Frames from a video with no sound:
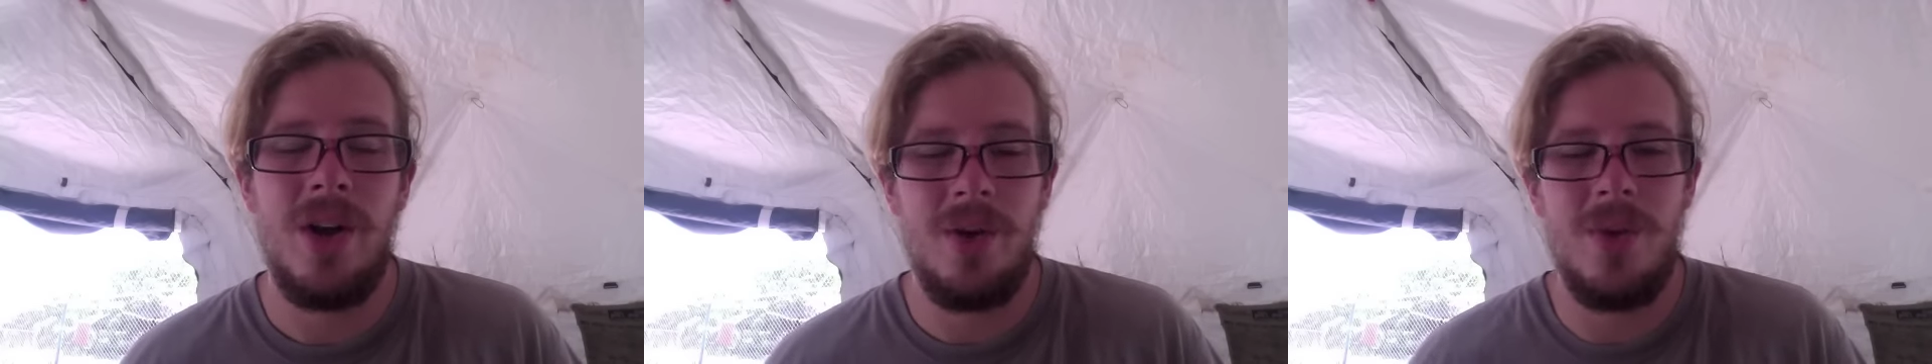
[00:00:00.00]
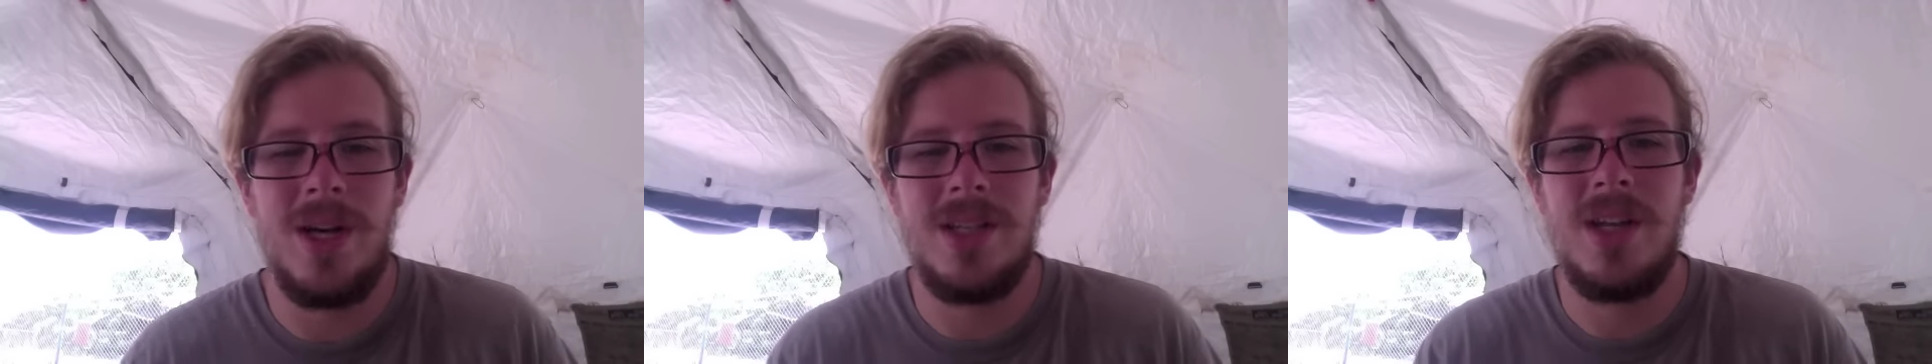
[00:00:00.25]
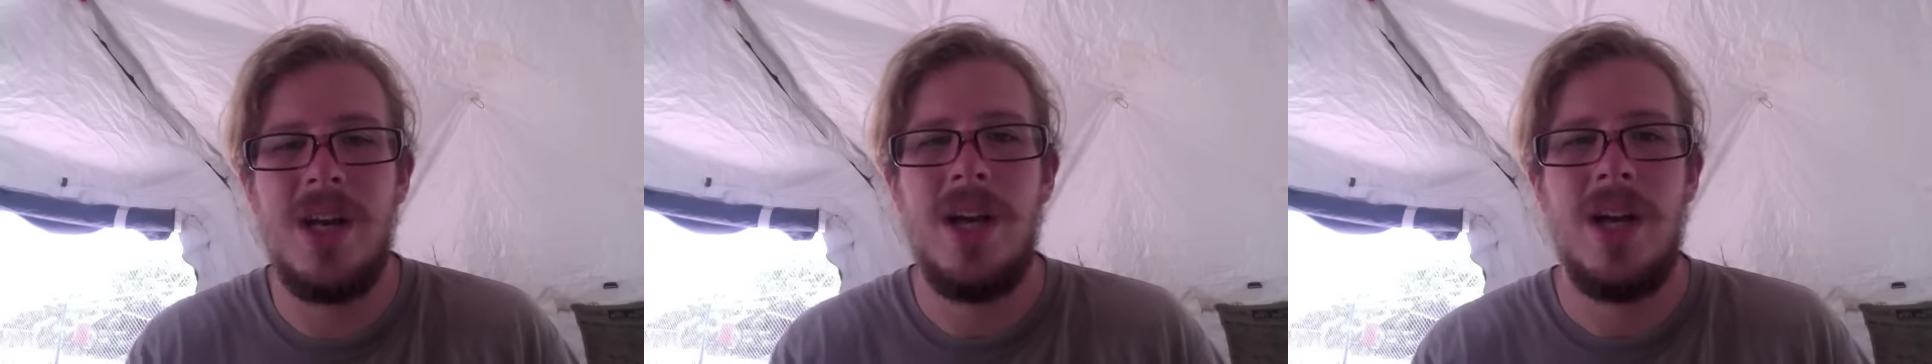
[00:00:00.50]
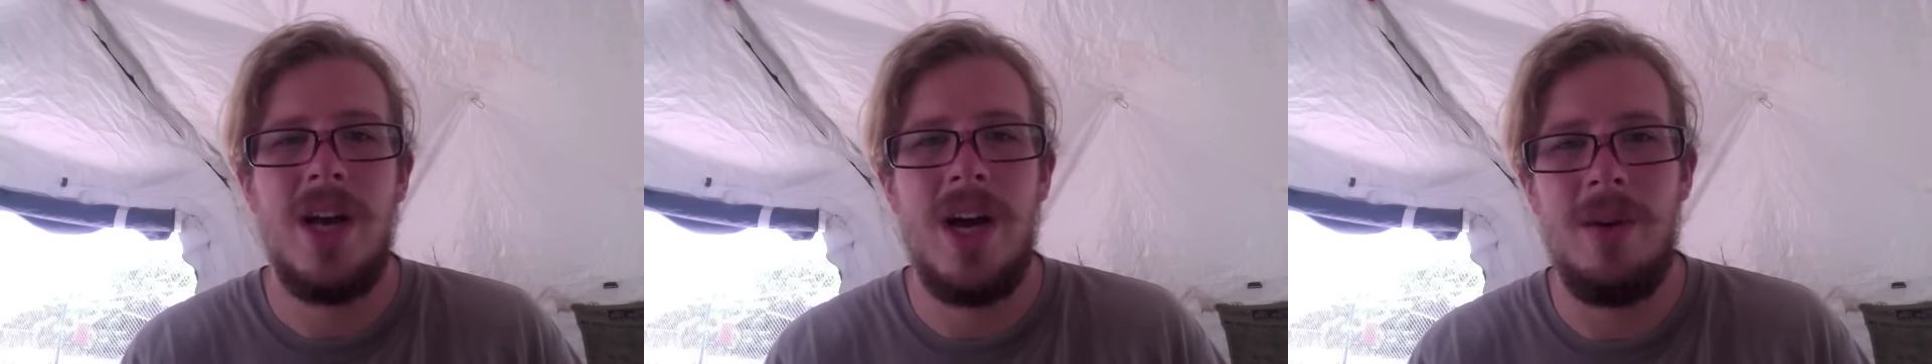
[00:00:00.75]
Otherwise,
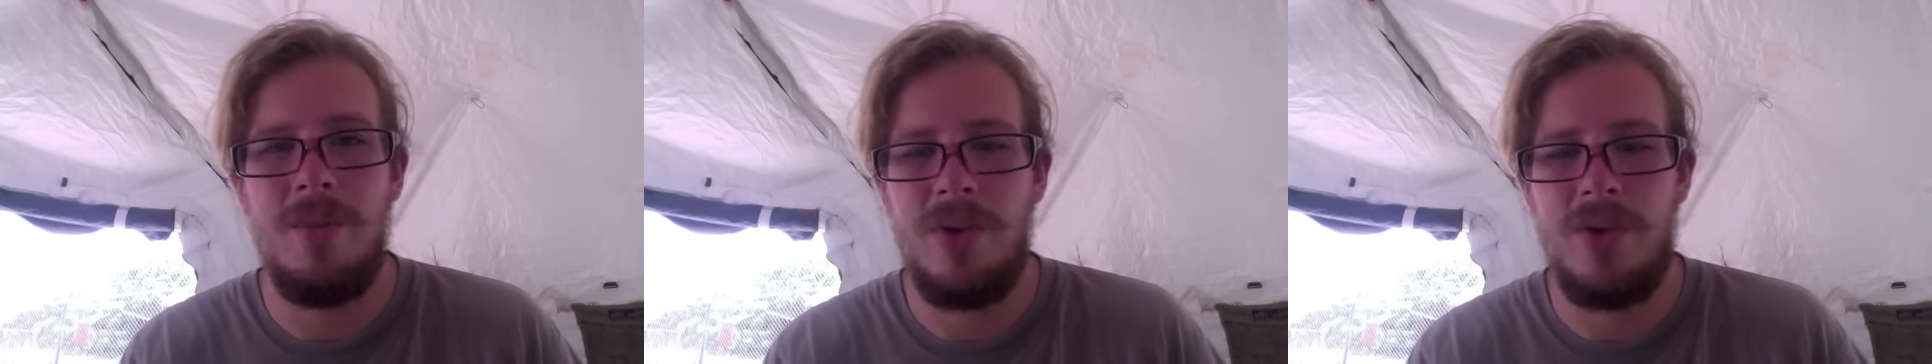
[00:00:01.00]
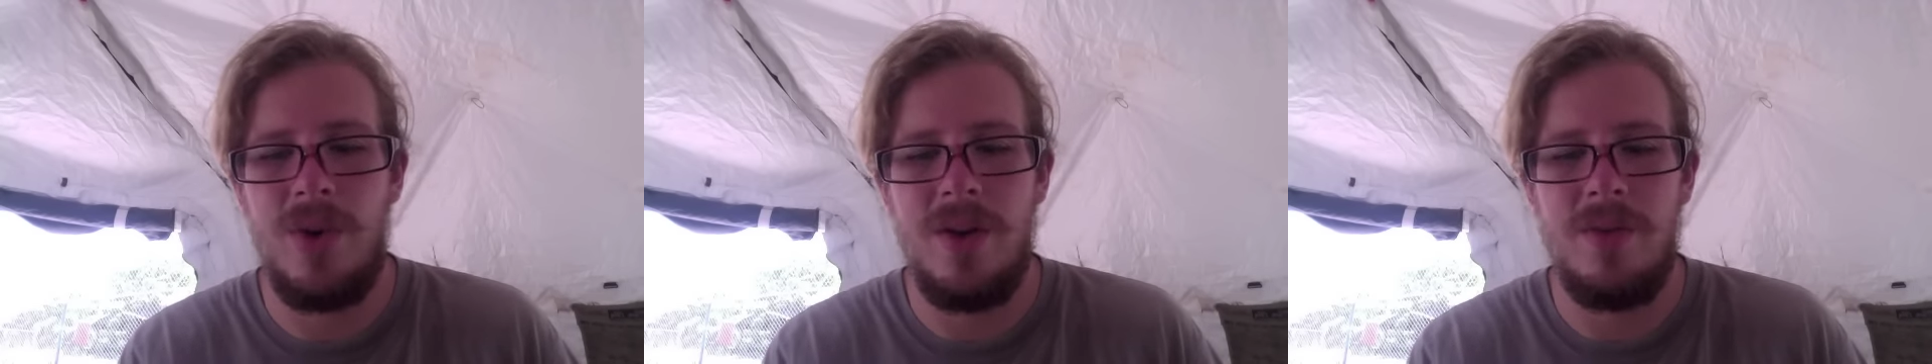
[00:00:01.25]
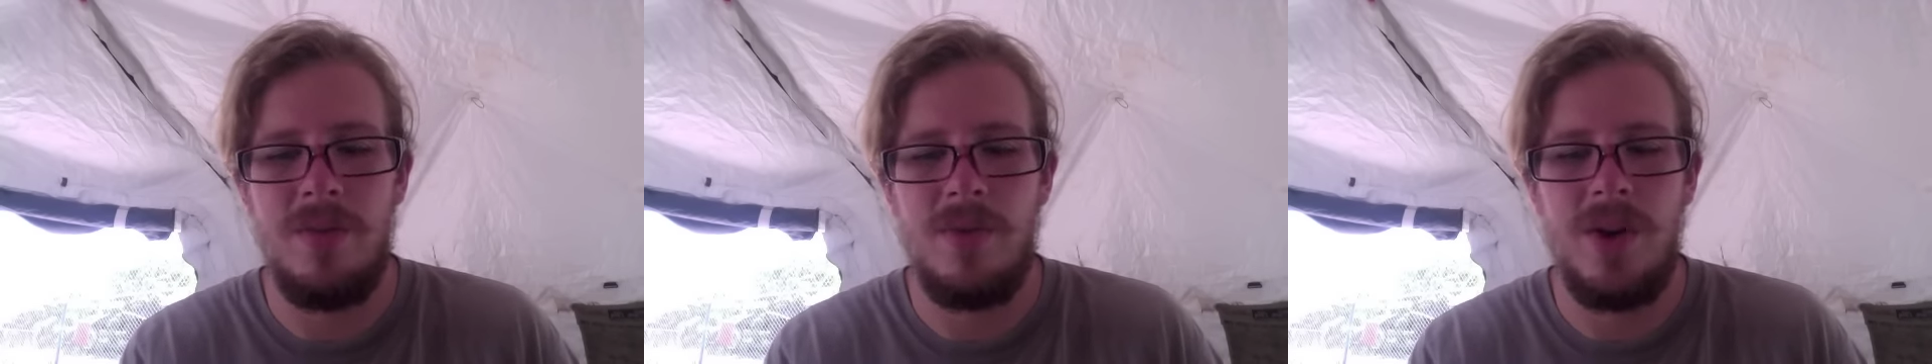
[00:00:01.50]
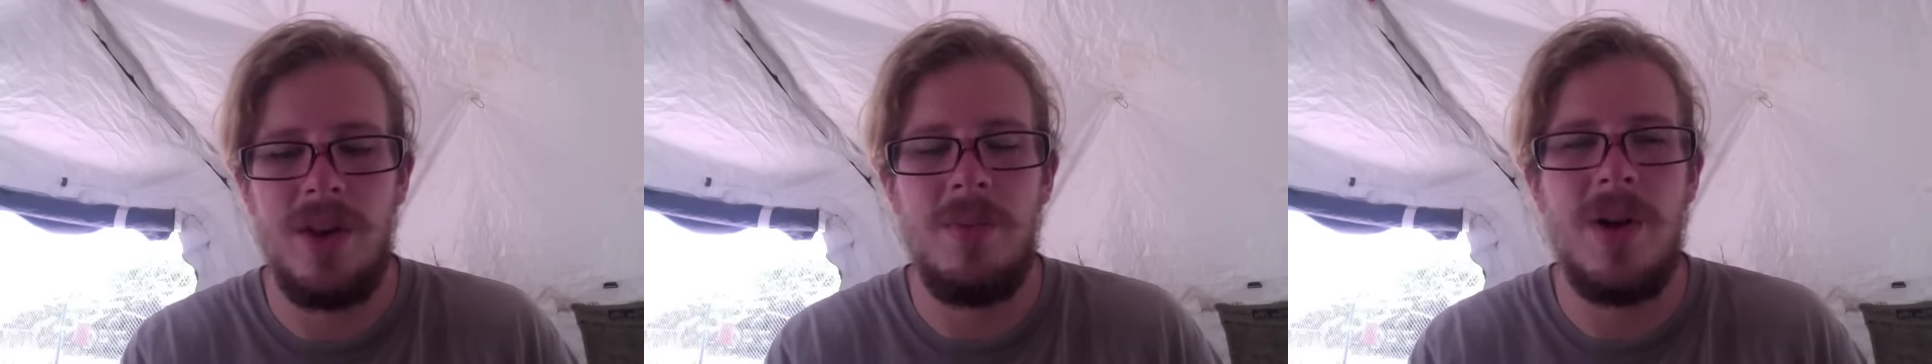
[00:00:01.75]
three of
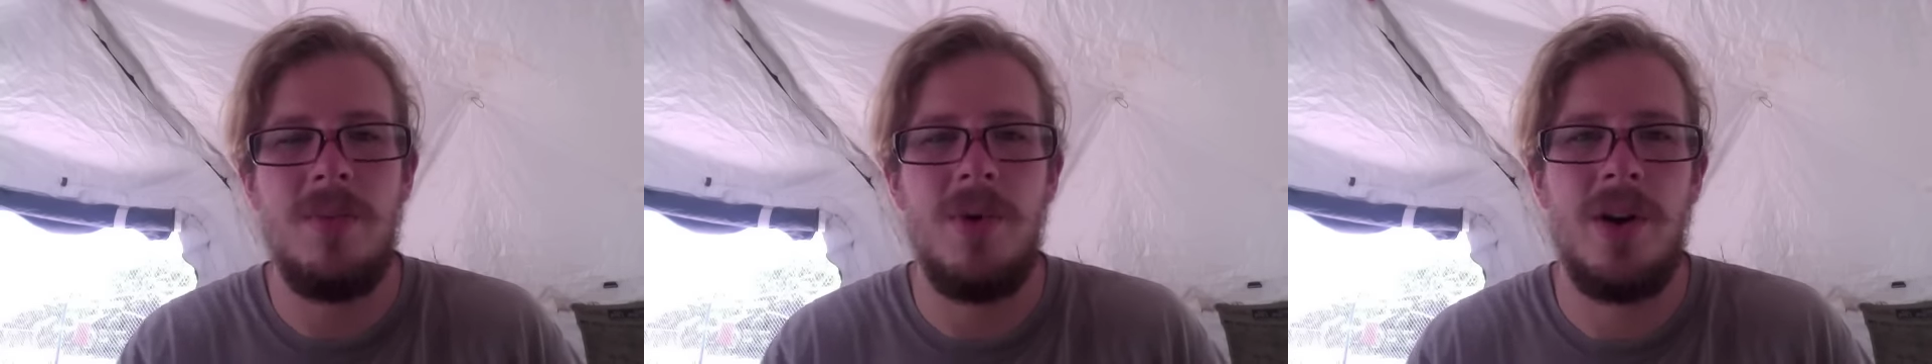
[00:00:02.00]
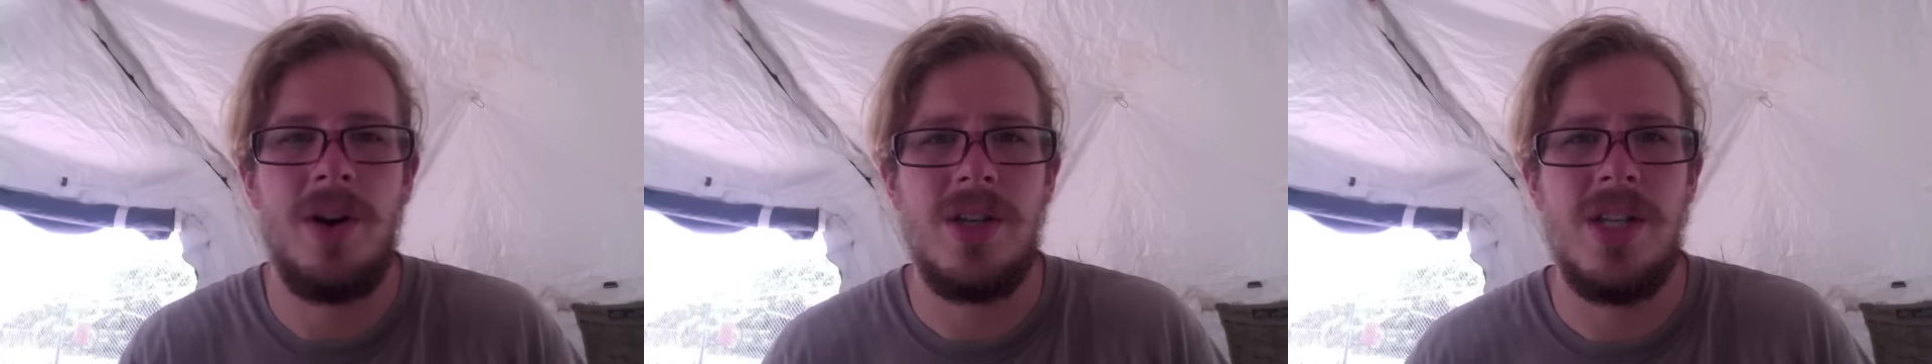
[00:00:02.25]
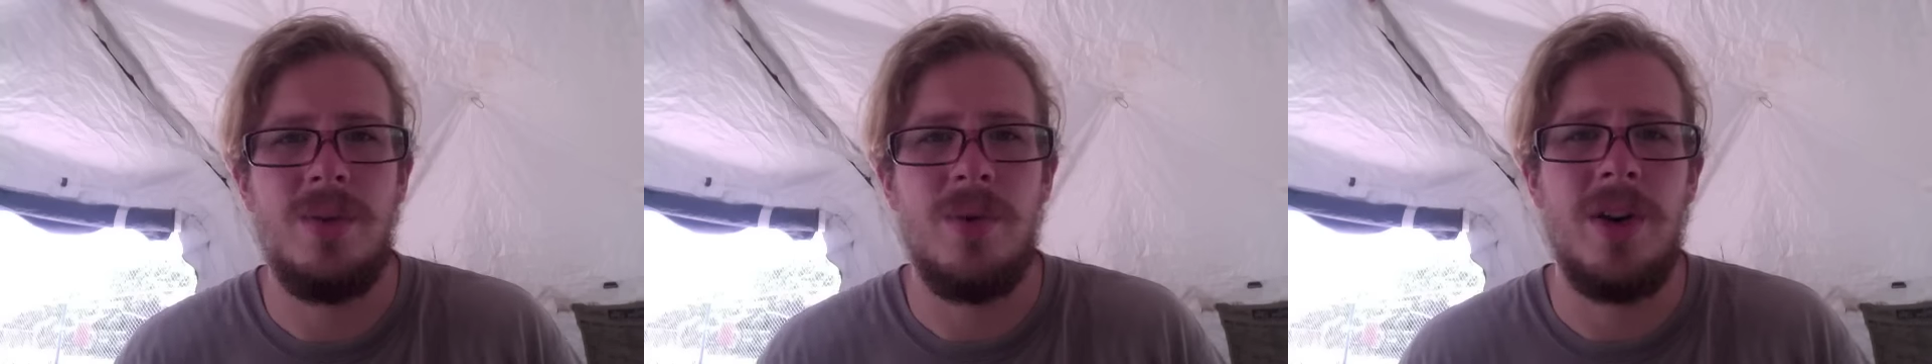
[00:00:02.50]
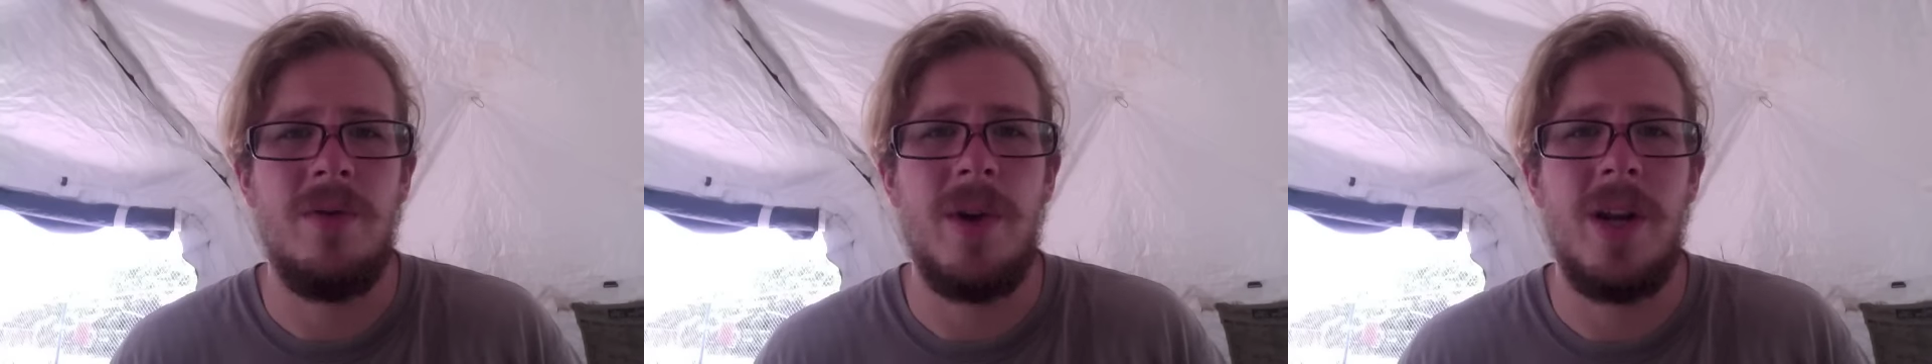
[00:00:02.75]
the people on our team
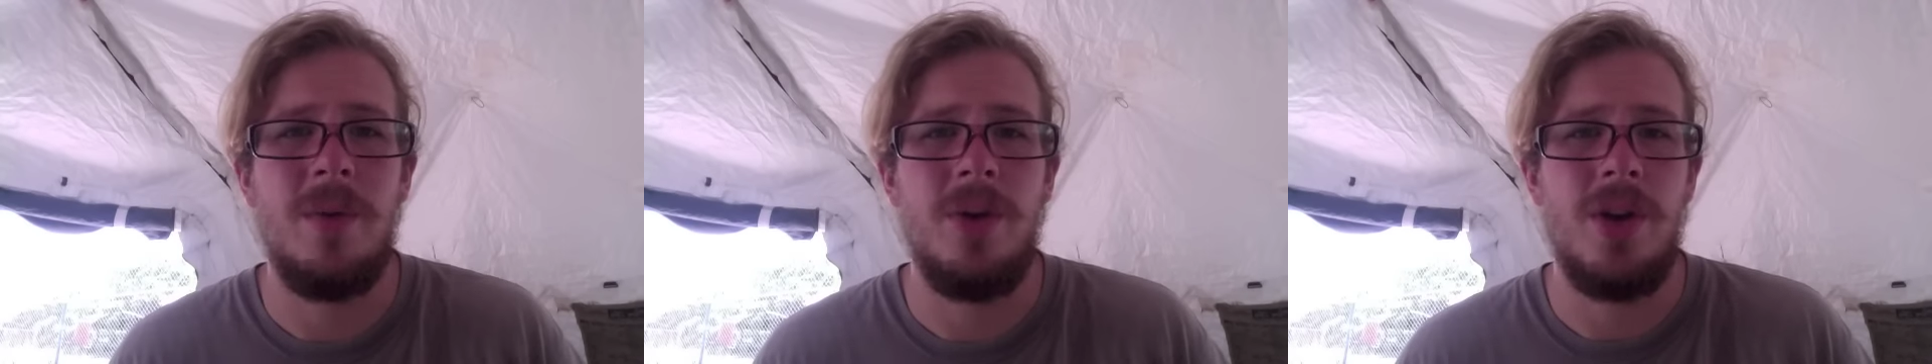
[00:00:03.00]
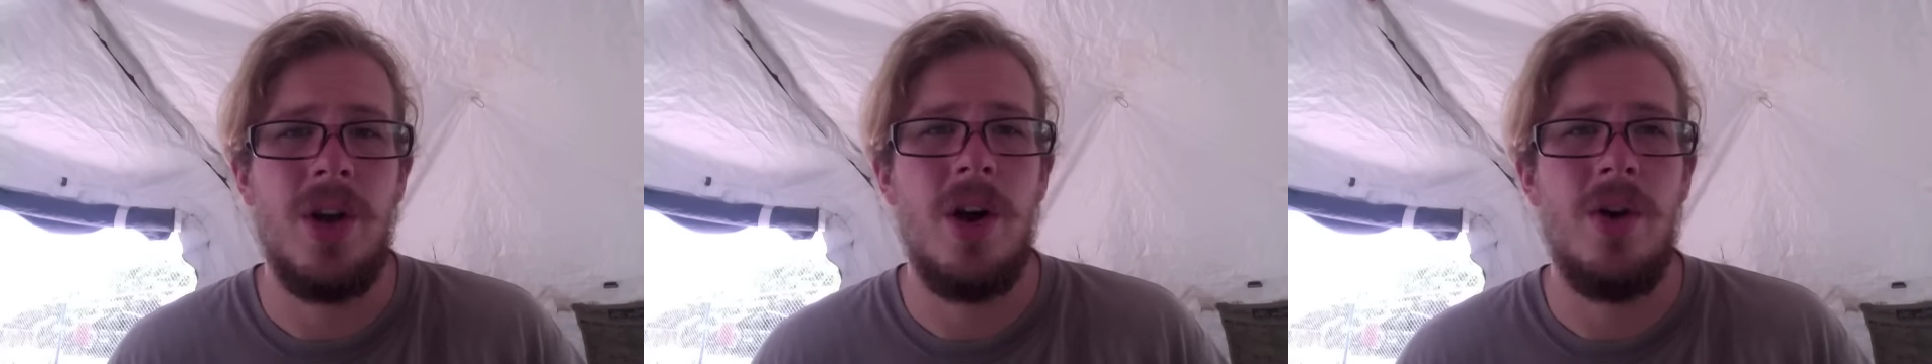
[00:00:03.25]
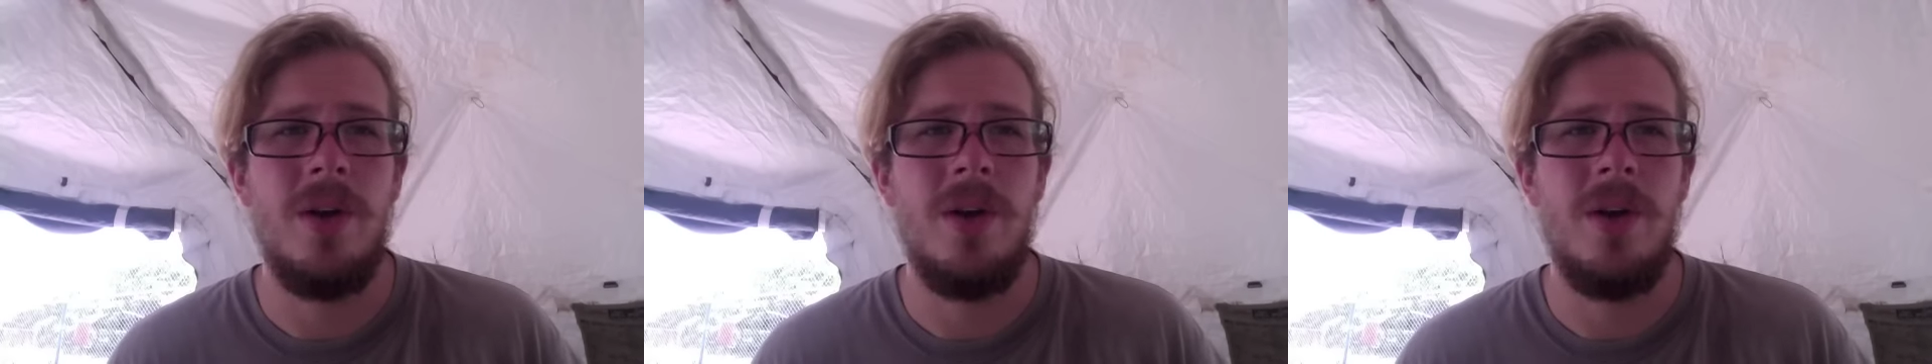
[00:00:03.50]
wouldn't have been able to go.